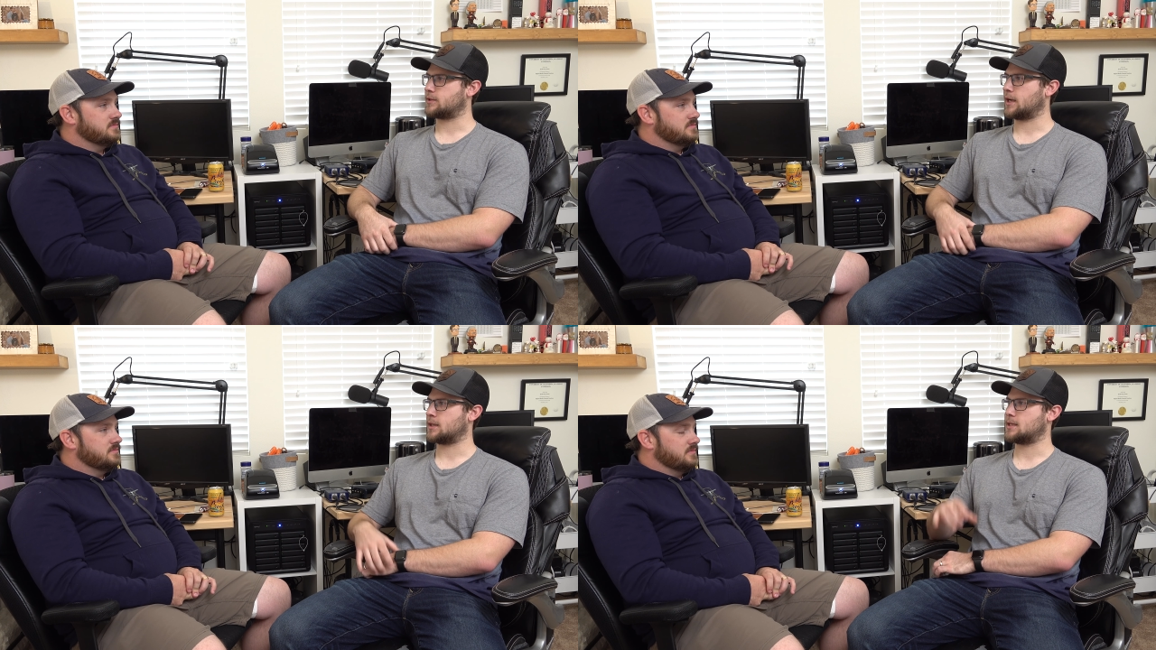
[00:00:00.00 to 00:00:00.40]

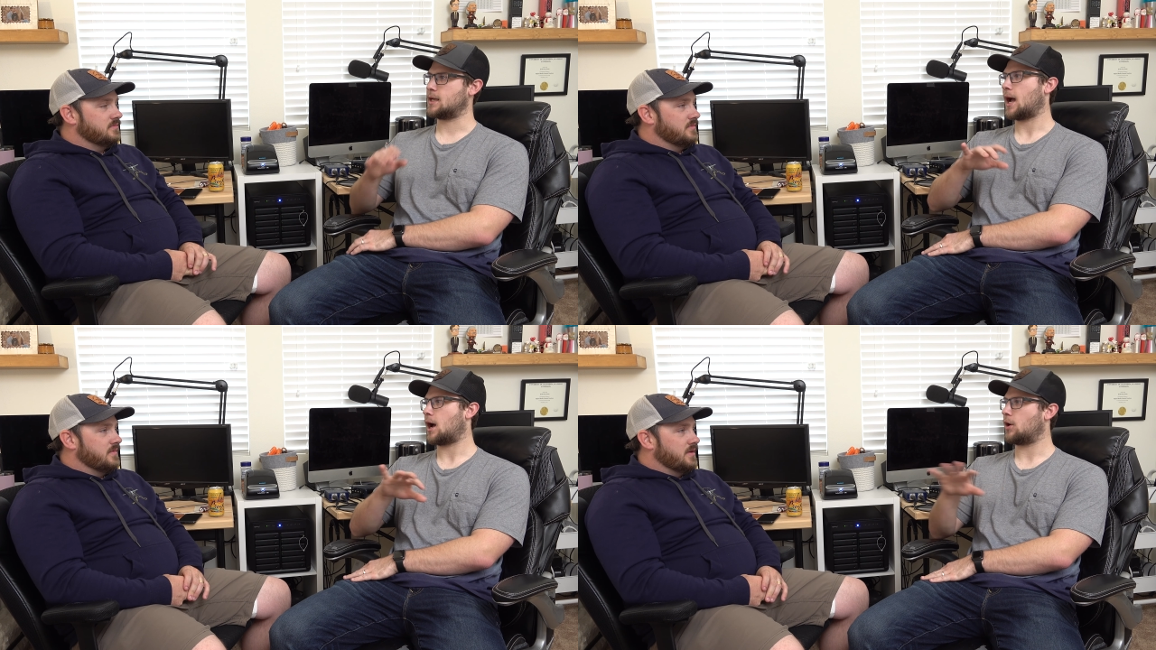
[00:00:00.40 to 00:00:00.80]
Speaker 1: So I can see
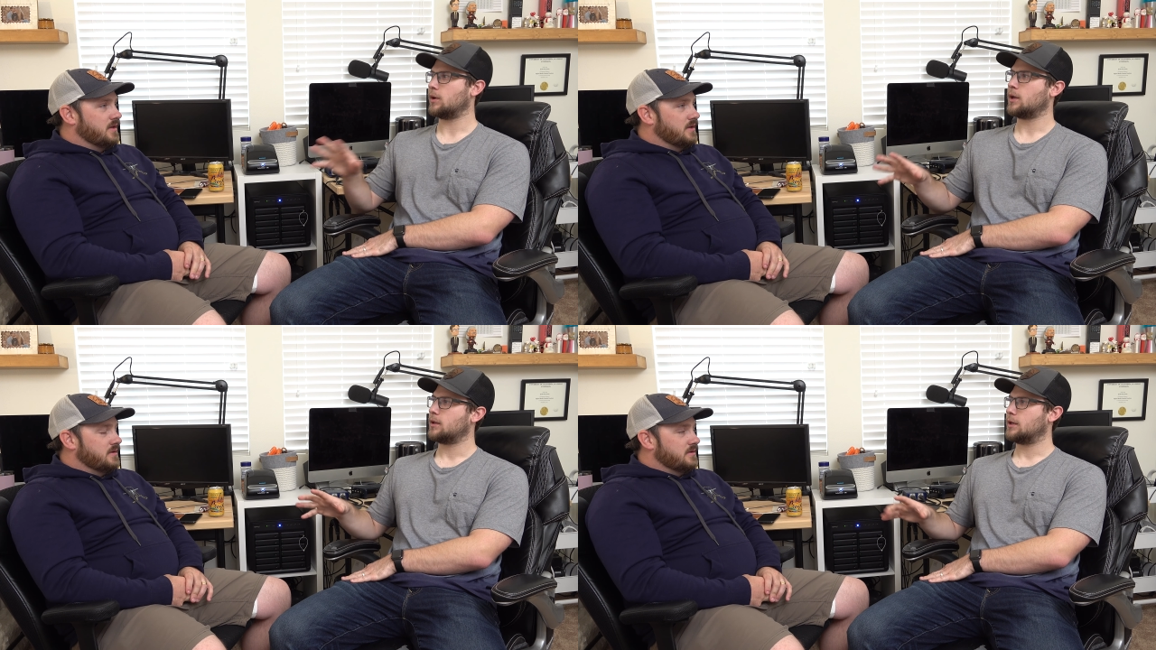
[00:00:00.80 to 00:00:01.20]

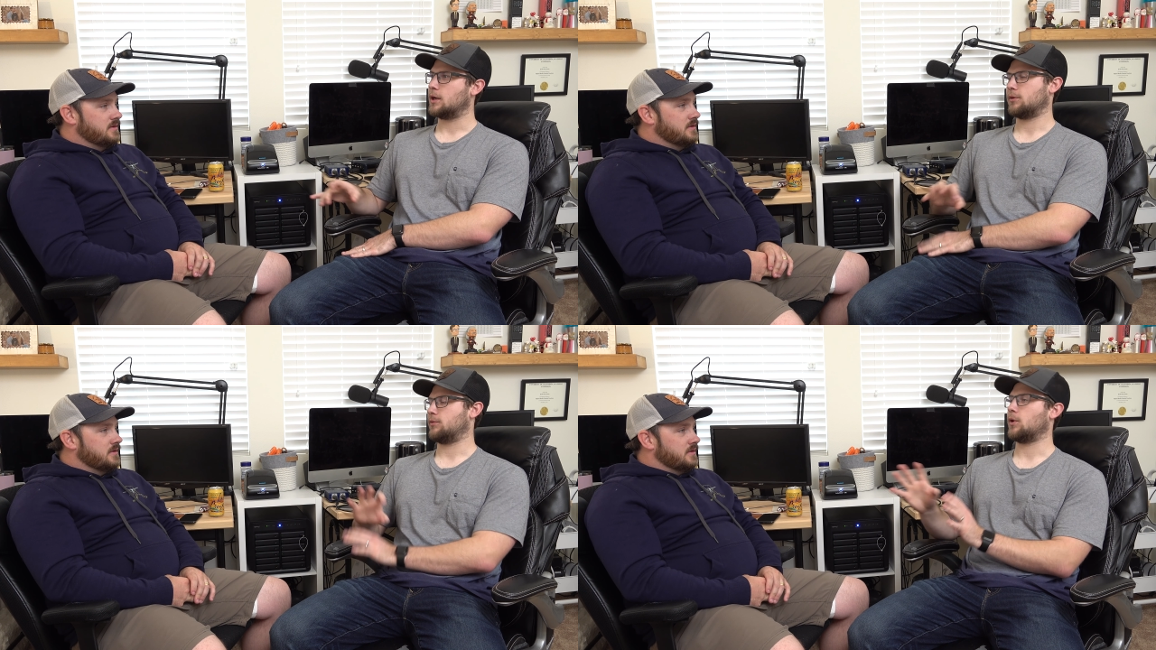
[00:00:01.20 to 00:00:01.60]
how,
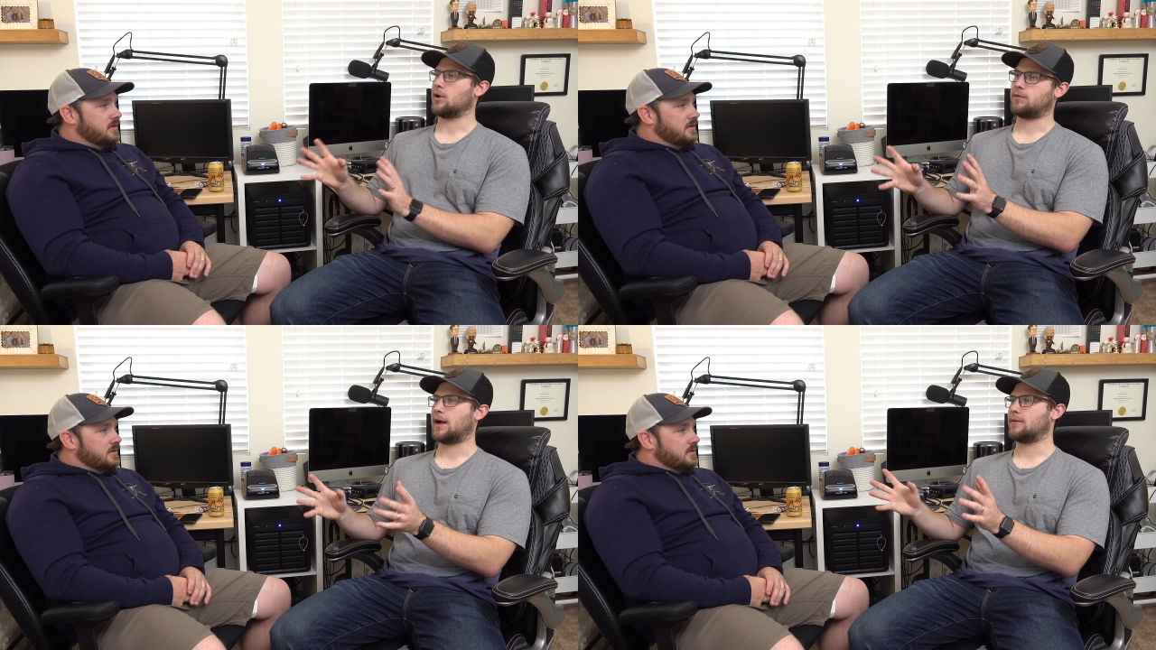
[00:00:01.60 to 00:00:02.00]
you know, four
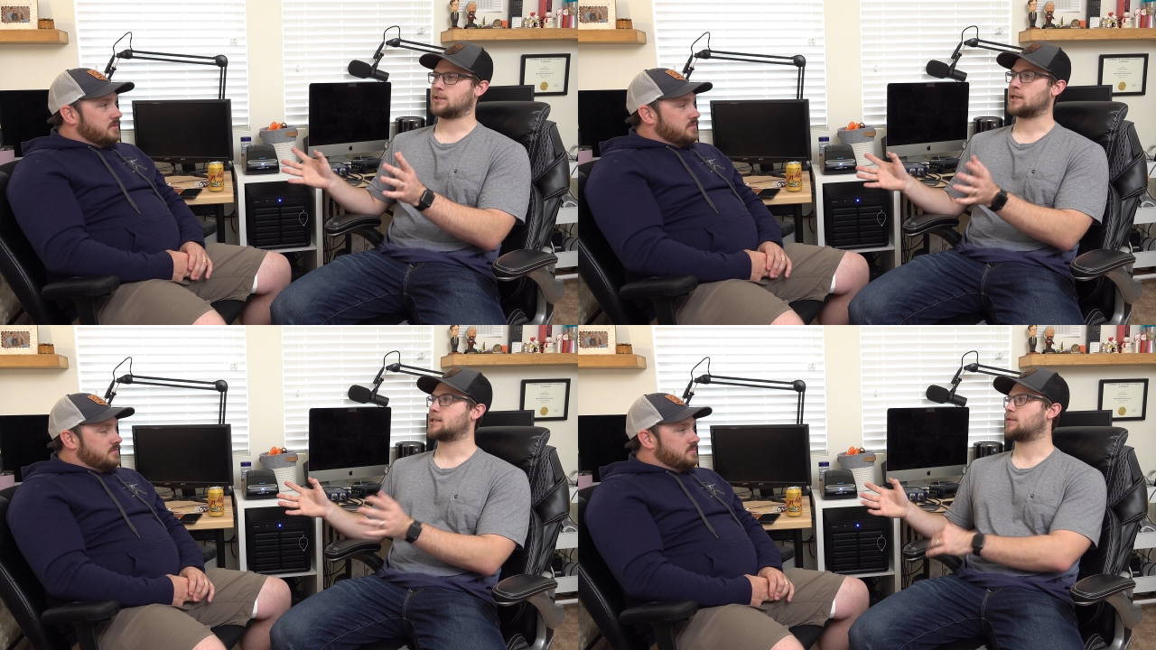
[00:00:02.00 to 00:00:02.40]
or five or
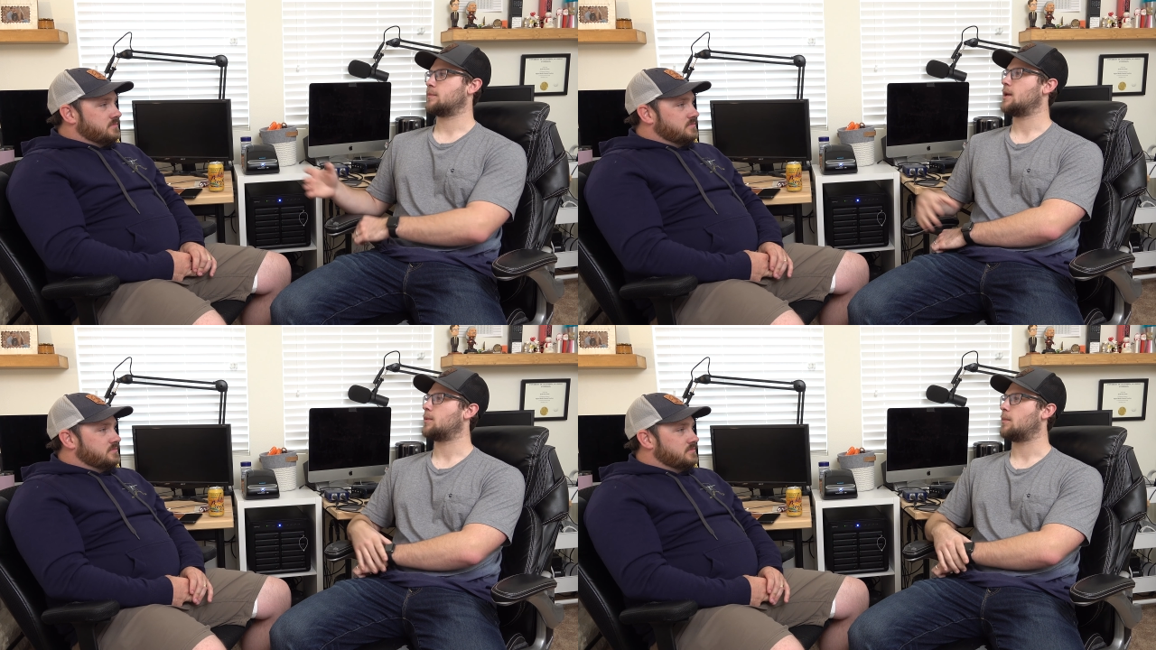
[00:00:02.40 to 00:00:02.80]
six
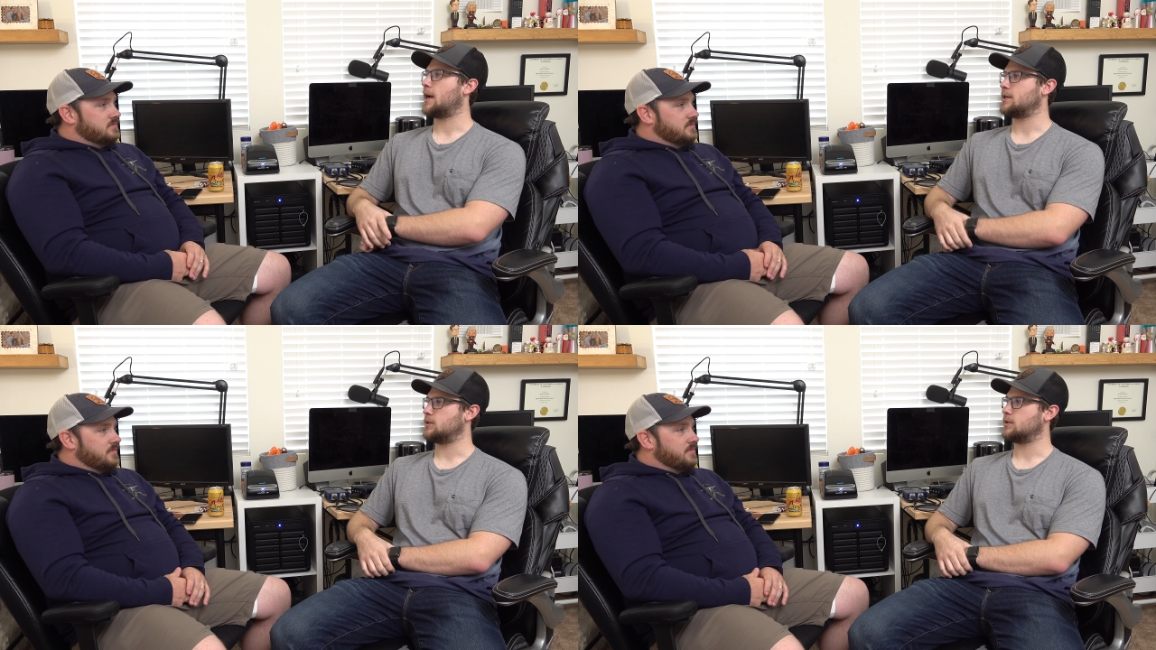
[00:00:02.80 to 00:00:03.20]
different people
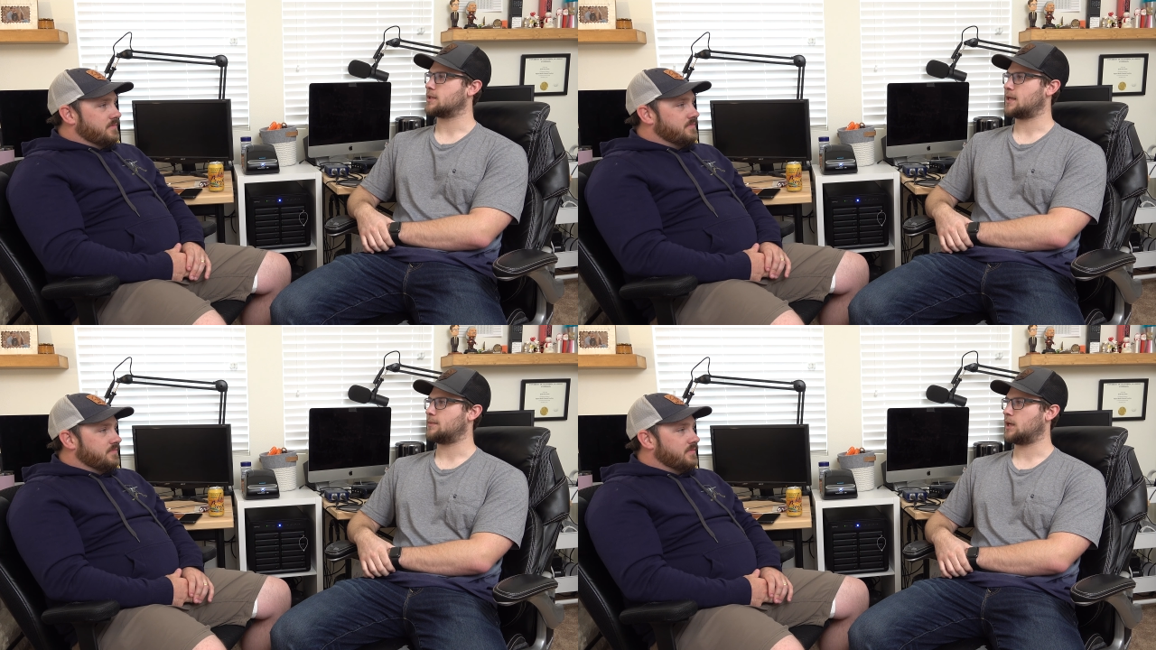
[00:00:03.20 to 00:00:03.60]
might do the
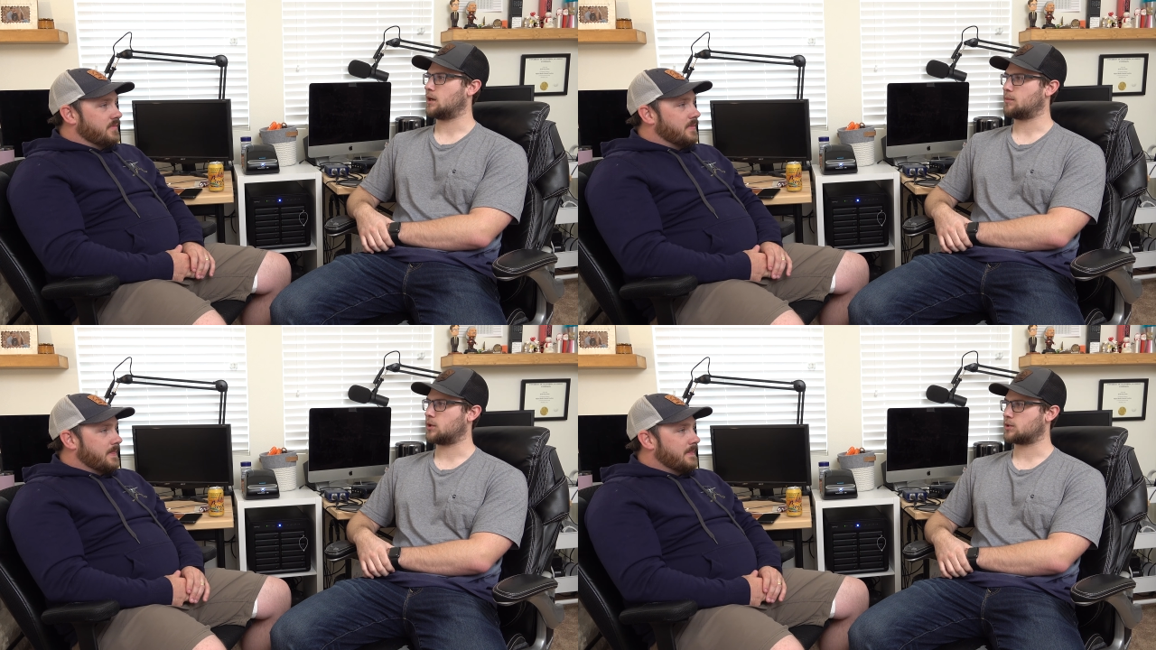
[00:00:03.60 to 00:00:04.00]
same thing
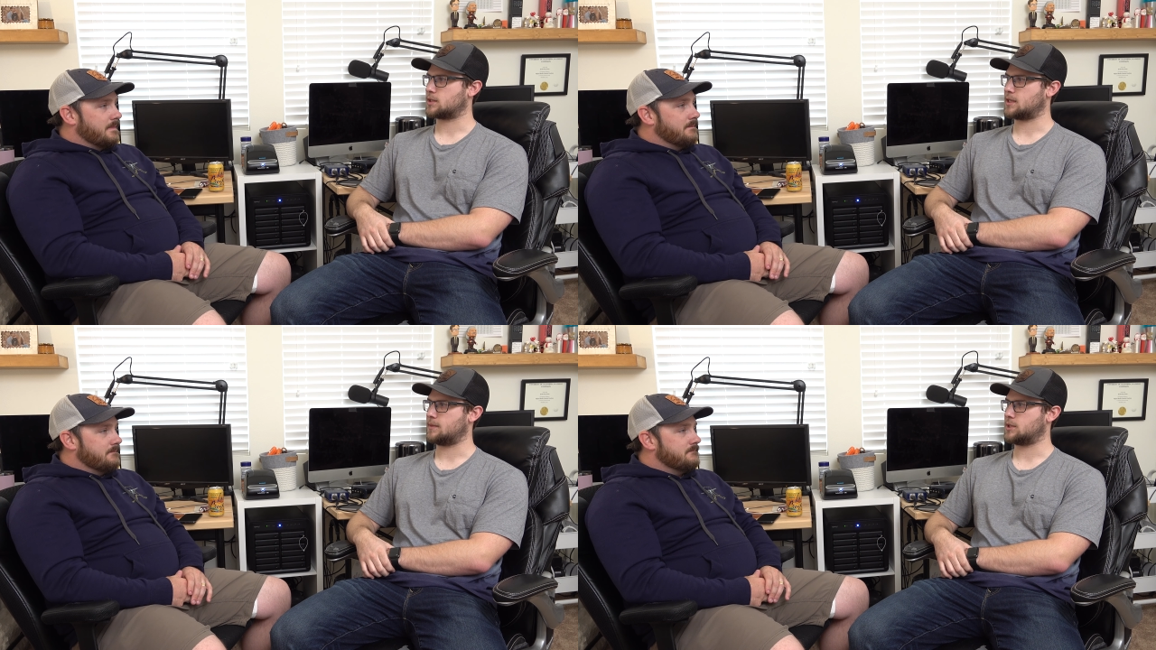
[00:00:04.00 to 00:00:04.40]
or approach the
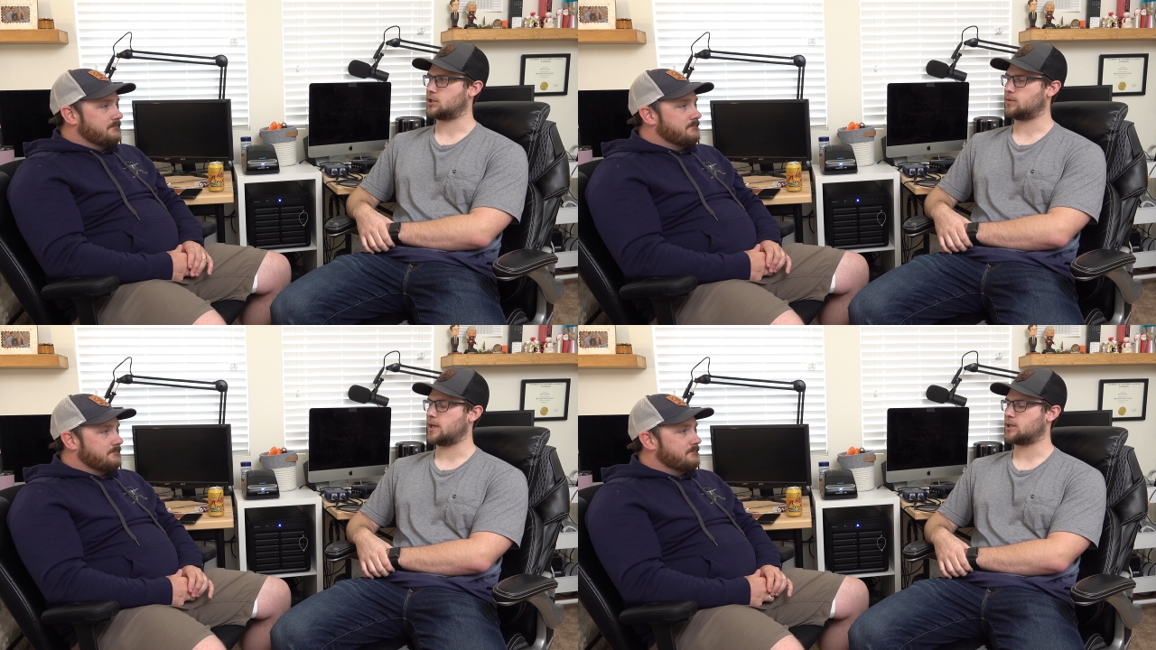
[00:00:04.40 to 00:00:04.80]
same
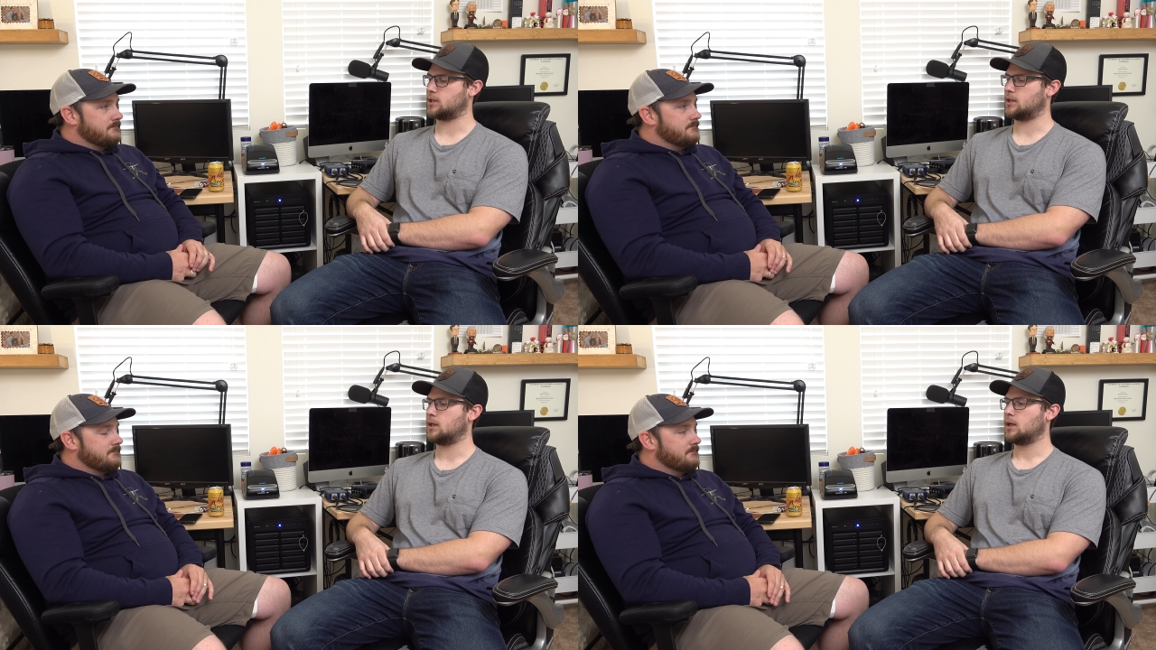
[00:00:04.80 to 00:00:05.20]

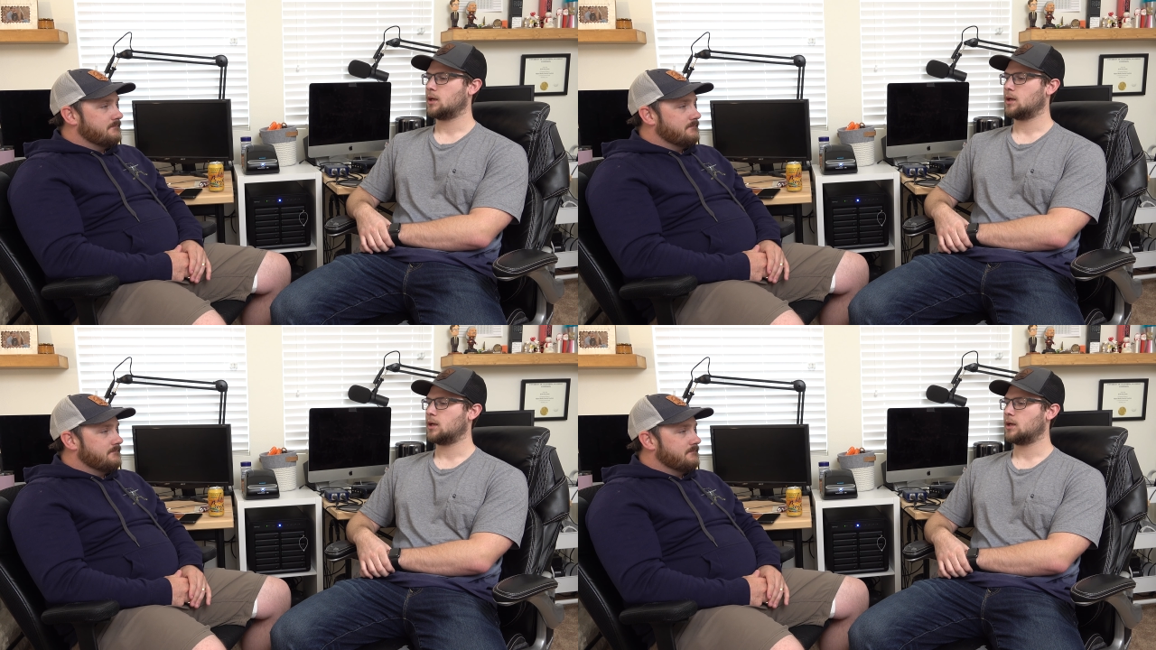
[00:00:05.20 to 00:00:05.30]
situation.